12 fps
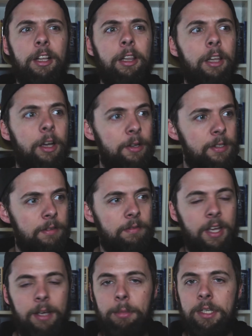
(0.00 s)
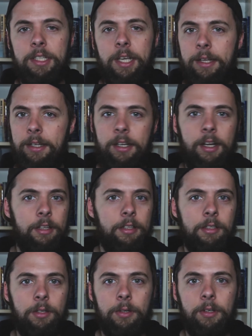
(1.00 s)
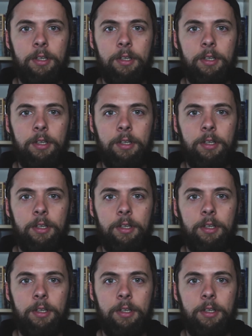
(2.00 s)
Loads of neighbours in and out the door,